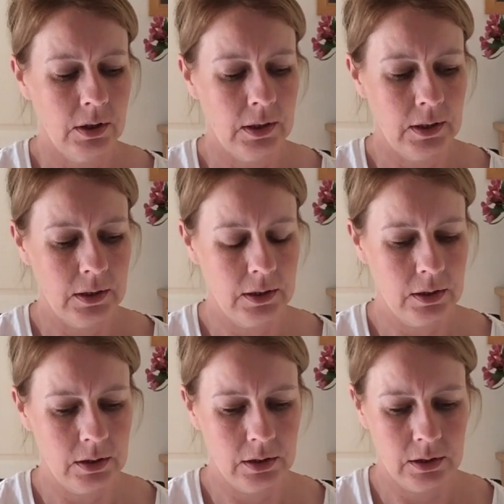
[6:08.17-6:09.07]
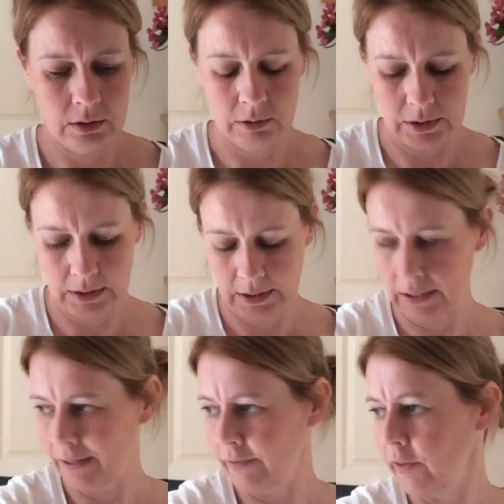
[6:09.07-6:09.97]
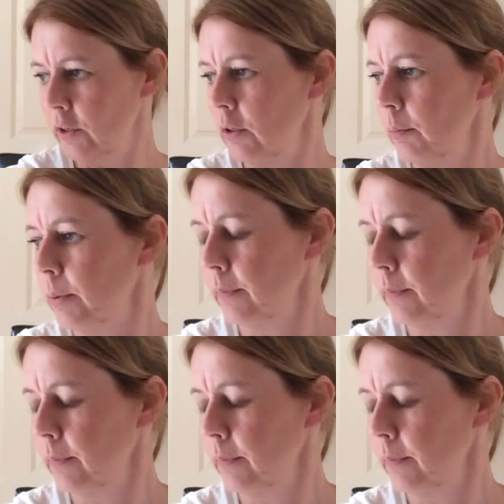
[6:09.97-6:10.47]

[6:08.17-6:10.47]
is, let's take it out of the hoop.